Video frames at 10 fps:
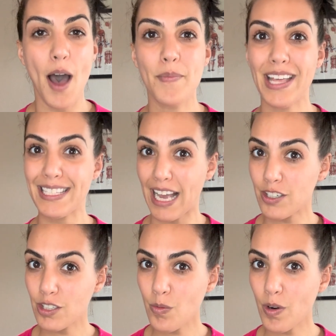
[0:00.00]
that's
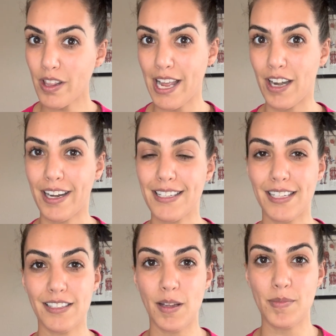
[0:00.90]
actually one of the areas that
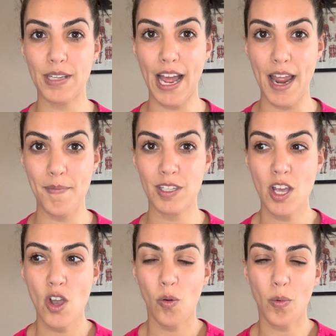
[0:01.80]
sometimes
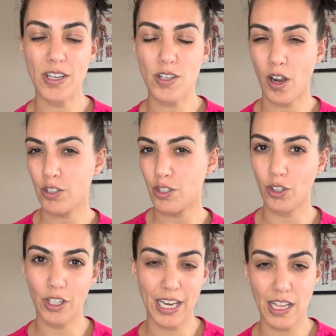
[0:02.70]
when doctors are
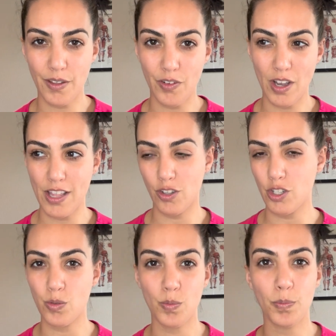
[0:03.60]
looking at the foot and they'll
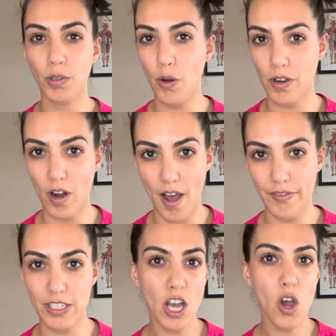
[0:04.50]
just blow it off
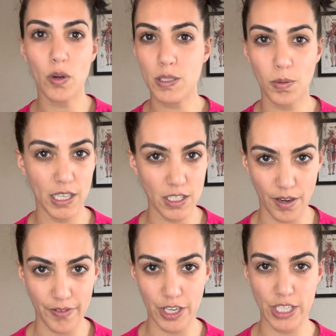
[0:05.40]
as, oh, it's plantar
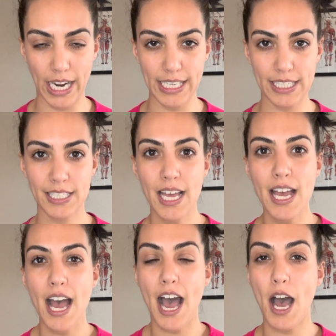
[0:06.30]
fasciitis.
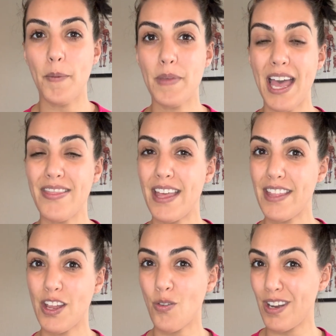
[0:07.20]
And then they
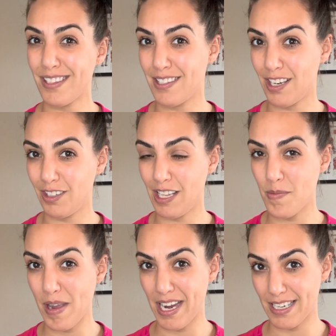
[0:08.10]
don't necessarily
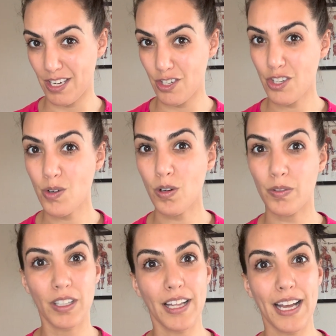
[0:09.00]
pay attention to or
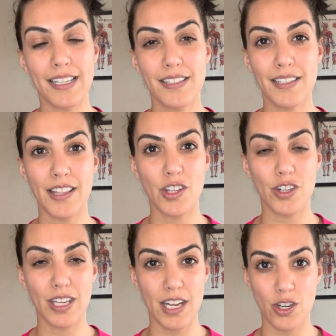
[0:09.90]
realize that there's
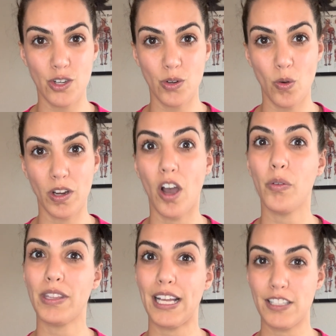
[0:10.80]
an issue going on
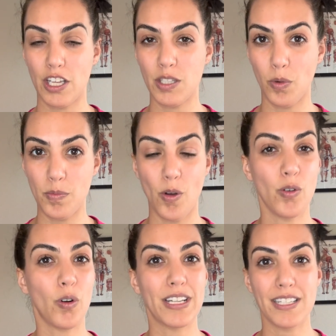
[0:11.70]
with that sesamoid bone
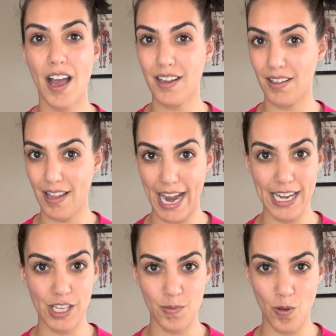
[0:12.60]
or it's not gliding
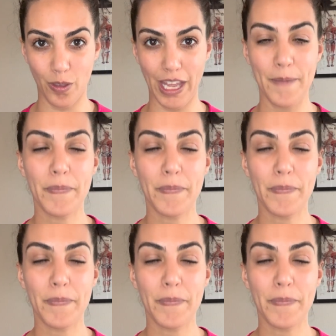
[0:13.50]
smoothly.